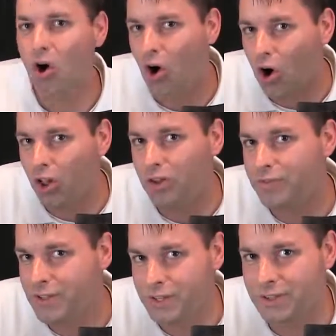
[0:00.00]
All
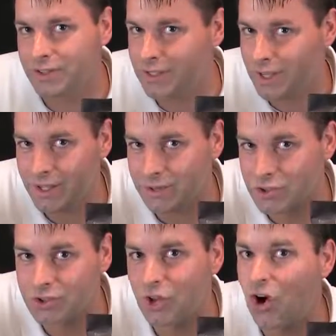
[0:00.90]
of these
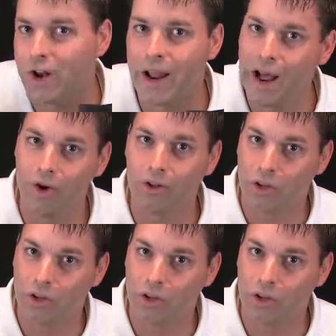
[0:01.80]
containers started out